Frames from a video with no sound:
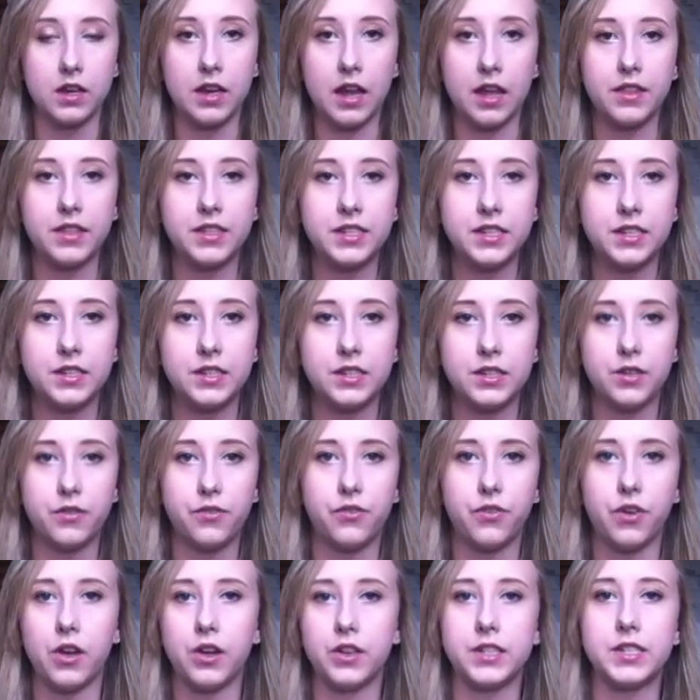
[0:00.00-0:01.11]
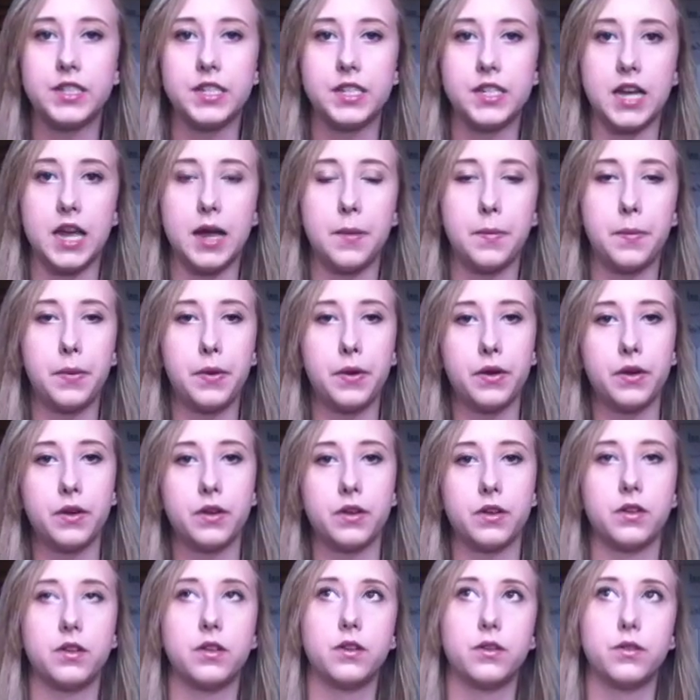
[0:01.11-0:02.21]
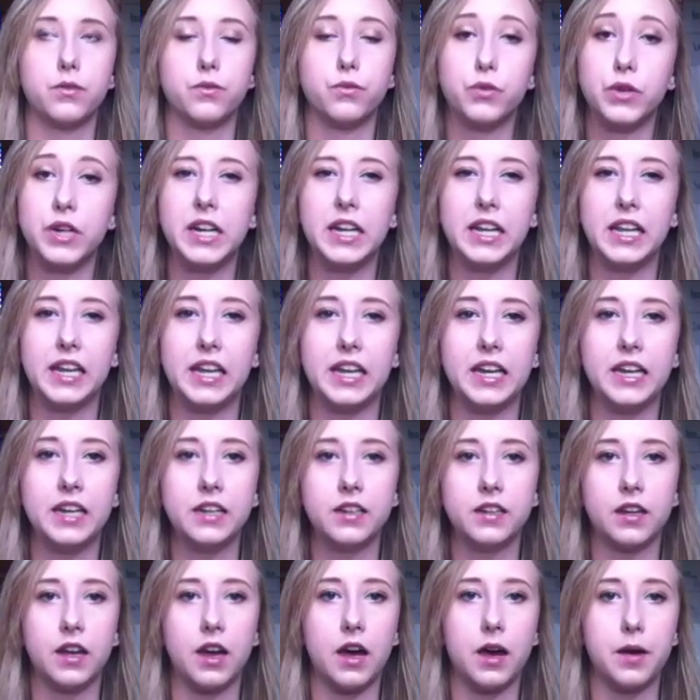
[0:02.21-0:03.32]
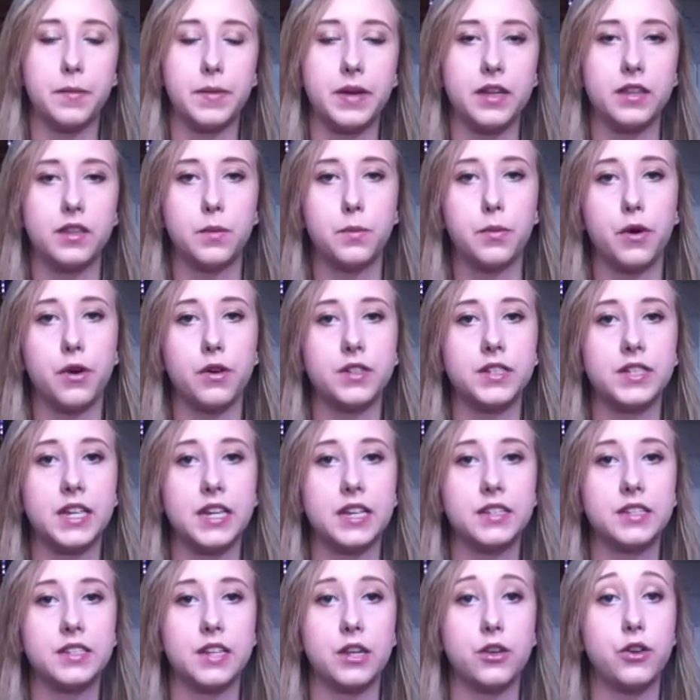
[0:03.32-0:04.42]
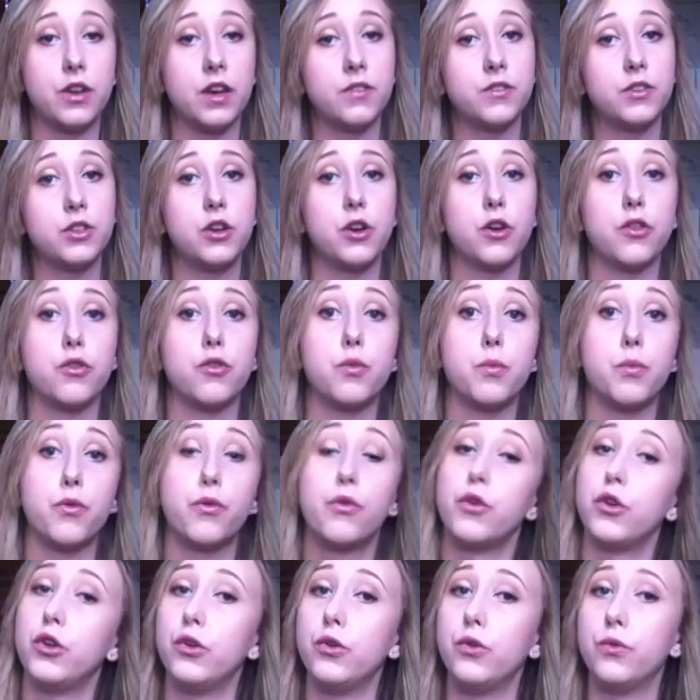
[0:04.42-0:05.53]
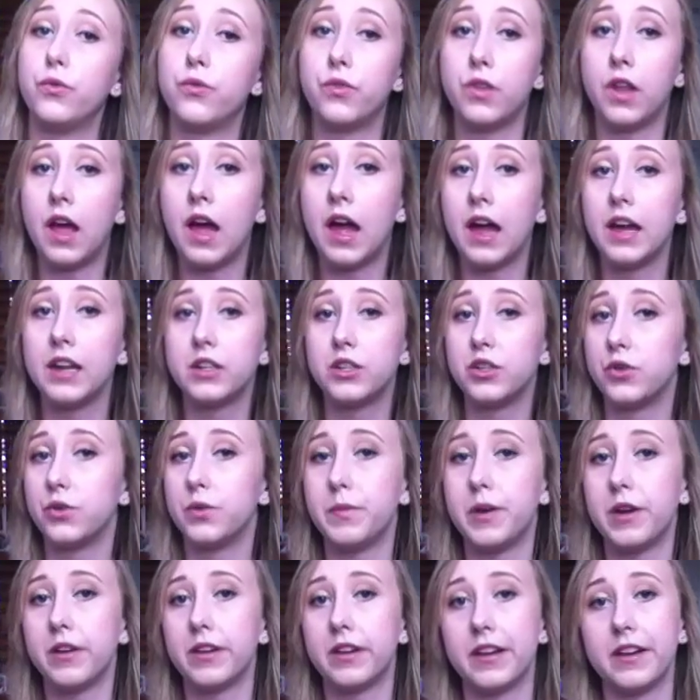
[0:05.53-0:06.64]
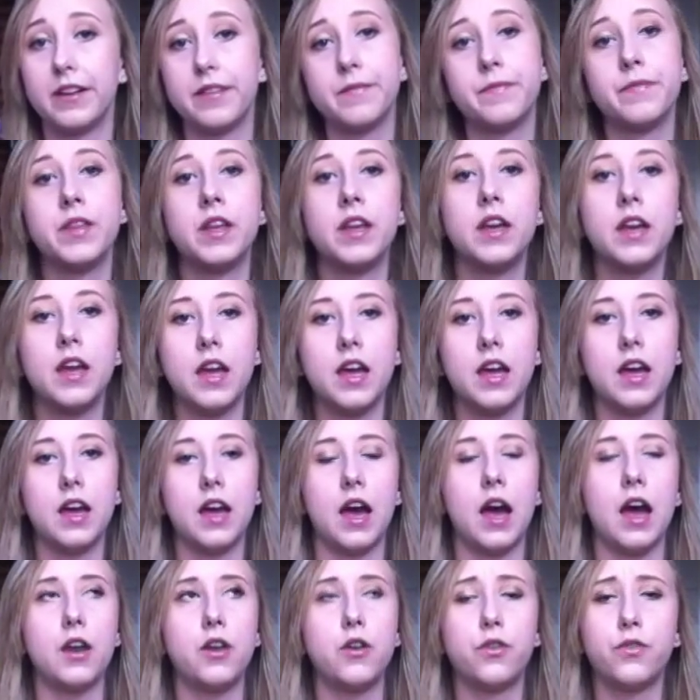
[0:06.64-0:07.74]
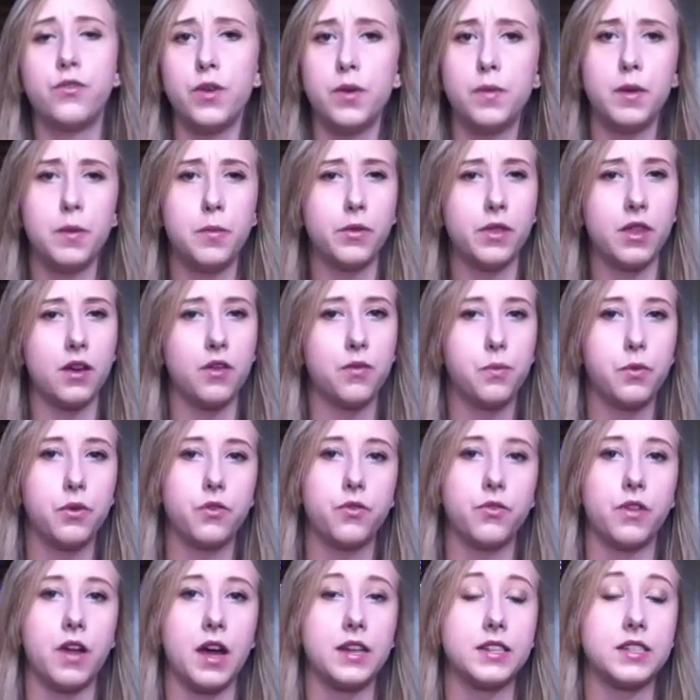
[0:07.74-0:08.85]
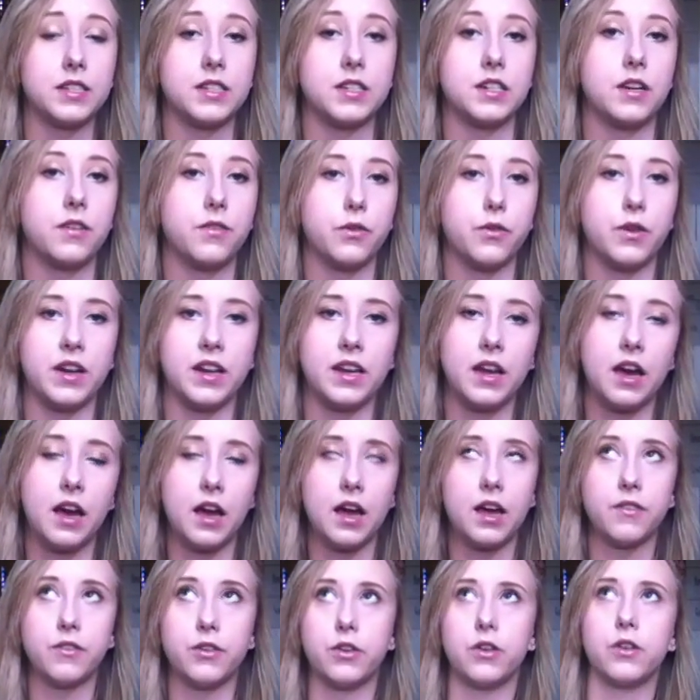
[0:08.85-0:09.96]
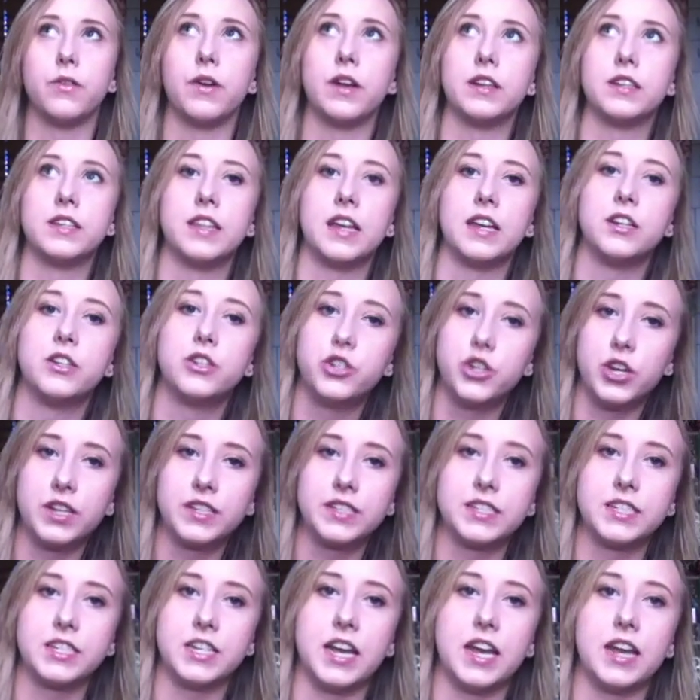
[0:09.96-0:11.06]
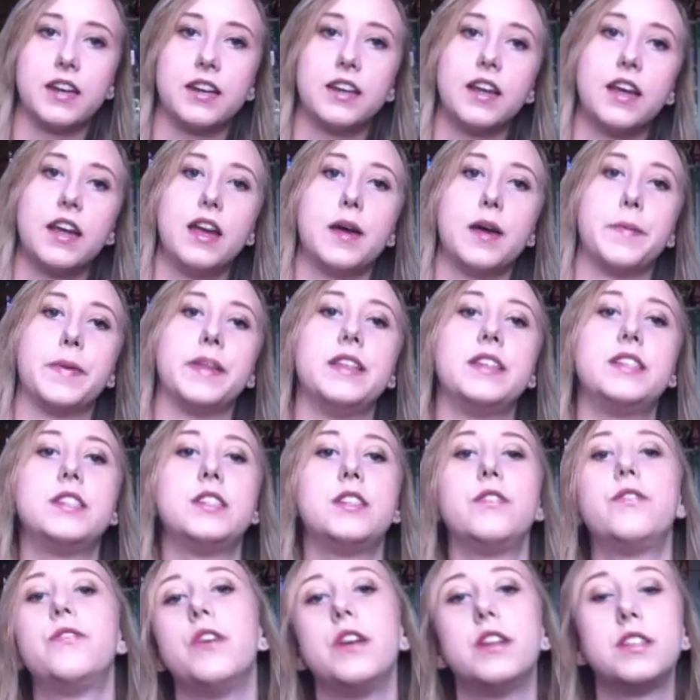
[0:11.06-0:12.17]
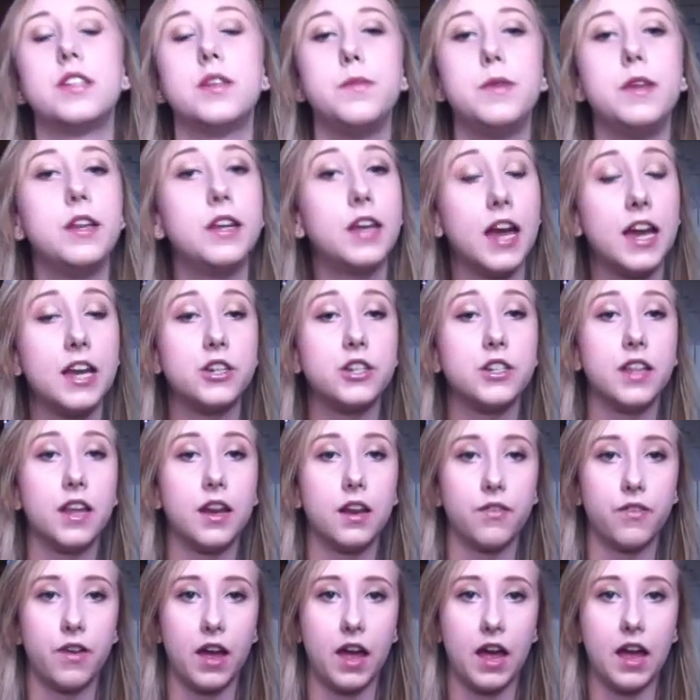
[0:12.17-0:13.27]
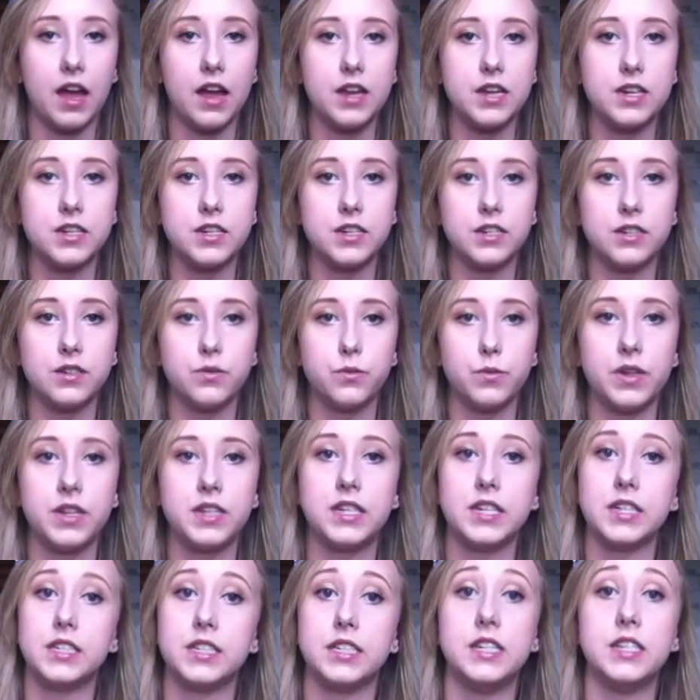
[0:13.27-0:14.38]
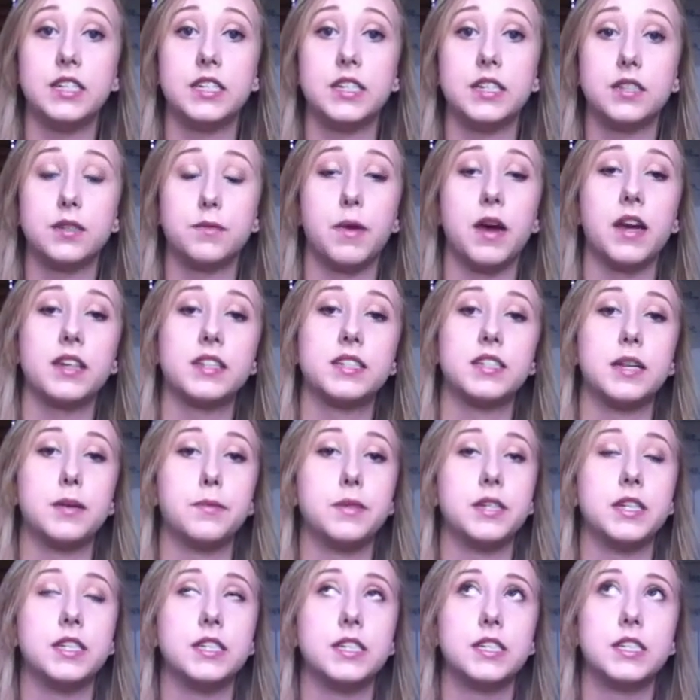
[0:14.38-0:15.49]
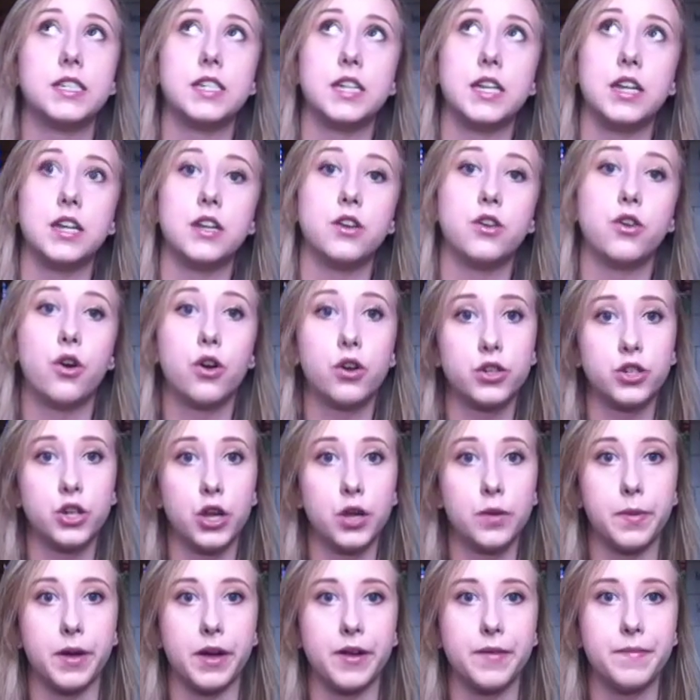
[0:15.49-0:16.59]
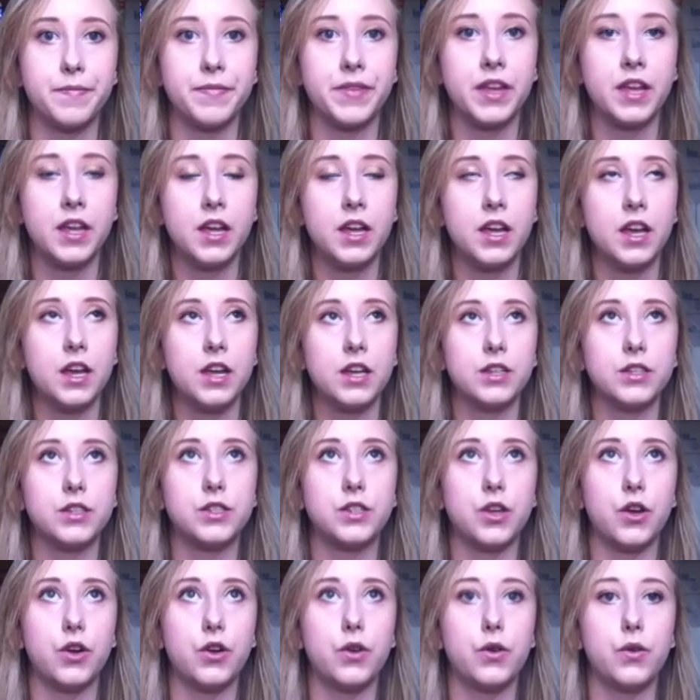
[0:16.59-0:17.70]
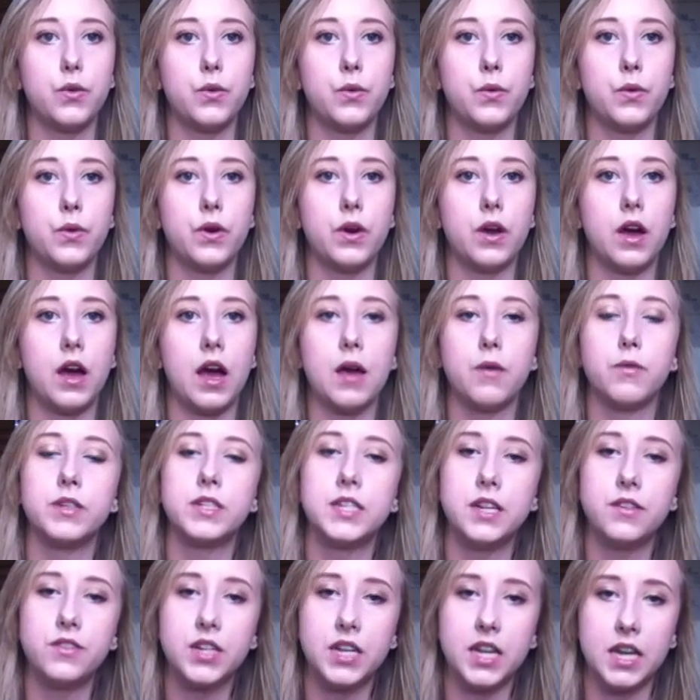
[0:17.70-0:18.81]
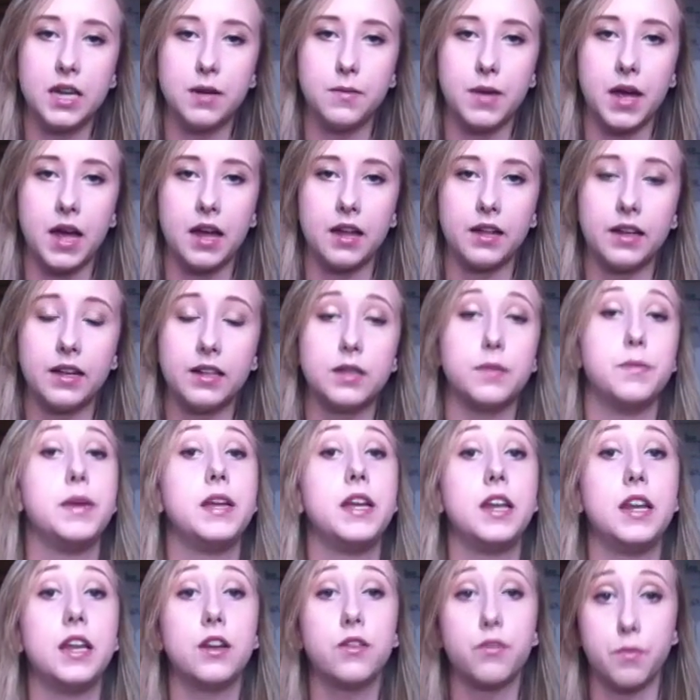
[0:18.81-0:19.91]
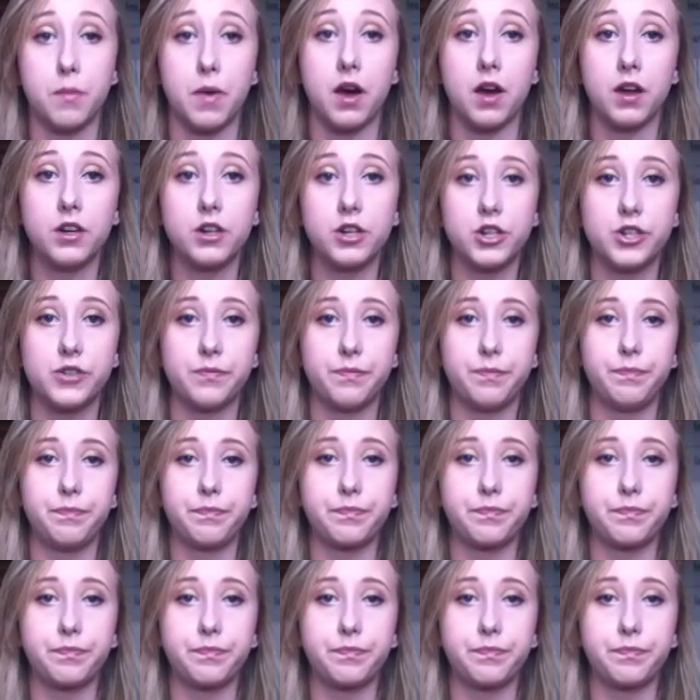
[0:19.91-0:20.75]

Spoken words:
Now this is the first step really in the process that you have to go through before you fly to America. I know a few people that have booked flights and stuff already. I haven't got around to that just yet. But this is the first communication that I've had with Disney since my acceptance in October. So I received an email at the beginning of March.